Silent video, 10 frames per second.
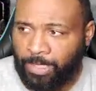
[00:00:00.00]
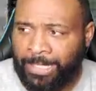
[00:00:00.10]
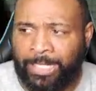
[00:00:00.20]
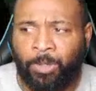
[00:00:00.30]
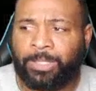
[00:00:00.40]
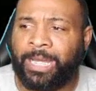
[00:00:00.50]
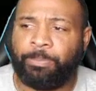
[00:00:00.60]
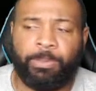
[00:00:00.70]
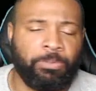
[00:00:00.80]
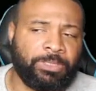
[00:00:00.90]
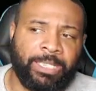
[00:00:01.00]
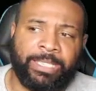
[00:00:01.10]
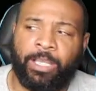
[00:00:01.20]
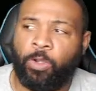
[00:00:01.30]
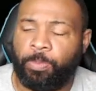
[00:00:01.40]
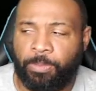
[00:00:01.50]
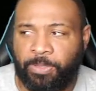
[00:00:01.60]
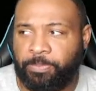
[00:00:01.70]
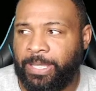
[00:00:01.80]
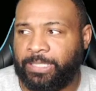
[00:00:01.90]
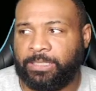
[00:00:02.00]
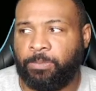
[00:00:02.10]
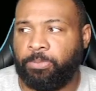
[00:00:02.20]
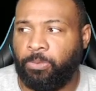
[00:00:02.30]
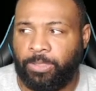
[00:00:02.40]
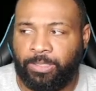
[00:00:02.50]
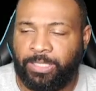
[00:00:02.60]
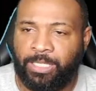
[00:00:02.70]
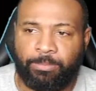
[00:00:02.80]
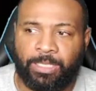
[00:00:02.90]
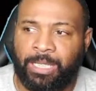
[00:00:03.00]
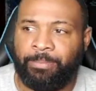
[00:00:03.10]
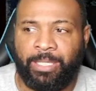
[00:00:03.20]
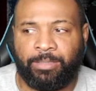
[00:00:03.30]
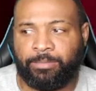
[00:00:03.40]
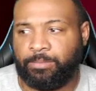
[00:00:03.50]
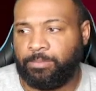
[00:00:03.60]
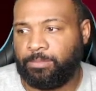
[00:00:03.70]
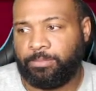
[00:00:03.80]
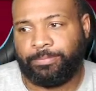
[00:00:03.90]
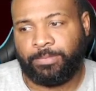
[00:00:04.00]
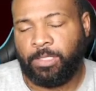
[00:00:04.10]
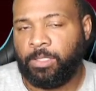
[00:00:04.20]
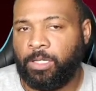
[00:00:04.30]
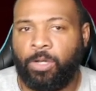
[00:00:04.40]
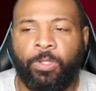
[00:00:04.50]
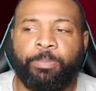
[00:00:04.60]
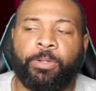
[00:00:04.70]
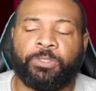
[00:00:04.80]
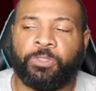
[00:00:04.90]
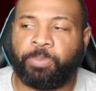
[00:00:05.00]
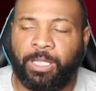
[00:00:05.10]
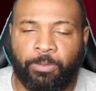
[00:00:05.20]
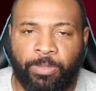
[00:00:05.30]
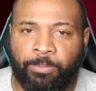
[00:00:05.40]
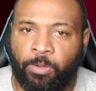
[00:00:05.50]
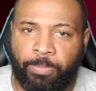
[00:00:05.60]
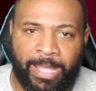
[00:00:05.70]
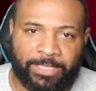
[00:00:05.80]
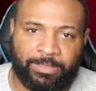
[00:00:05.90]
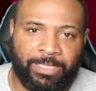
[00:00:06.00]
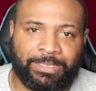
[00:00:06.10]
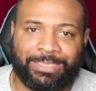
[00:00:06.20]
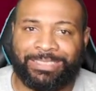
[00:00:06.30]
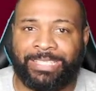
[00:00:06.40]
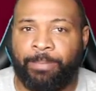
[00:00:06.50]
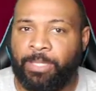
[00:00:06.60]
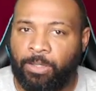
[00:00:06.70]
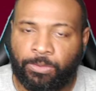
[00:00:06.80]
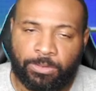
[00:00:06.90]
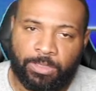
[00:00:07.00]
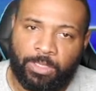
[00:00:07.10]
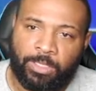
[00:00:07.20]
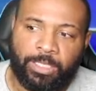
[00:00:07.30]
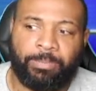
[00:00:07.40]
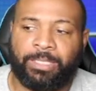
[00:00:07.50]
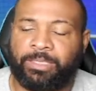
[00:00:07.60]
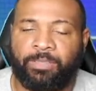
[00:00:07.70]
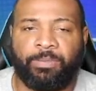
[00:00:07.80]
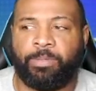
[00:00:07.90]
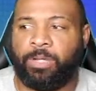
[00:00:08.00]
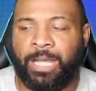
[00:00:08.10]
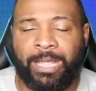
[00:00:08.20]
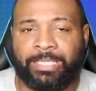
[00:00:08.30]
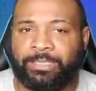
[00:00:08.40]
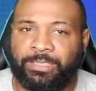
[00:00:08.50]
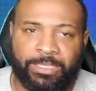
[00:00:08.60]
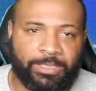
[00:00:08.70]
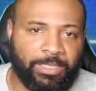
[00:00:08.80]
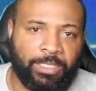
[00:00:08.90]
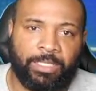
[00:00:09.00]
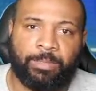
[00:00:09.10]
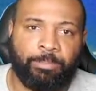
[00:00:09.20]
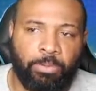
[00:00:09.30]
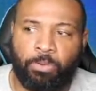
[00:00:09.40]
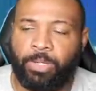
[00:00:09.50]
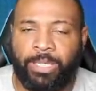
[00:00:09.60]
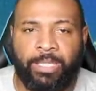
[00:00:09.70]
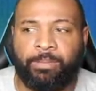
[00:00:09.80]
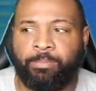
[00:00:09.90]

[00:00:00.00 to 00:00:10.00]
And I know a lot of people say they open up the packs and don't pull anything, but I mean, only person who's probably ripped more packs of these is Samios than myself. And bro, I consistently pull heat